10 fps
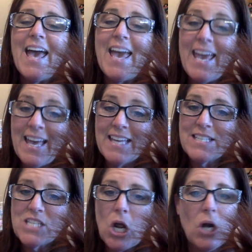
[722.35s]

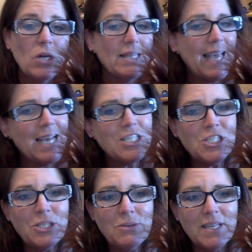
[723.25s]
and our last
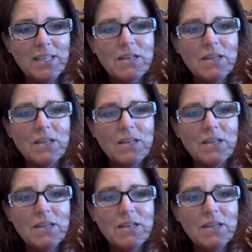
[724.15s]
unit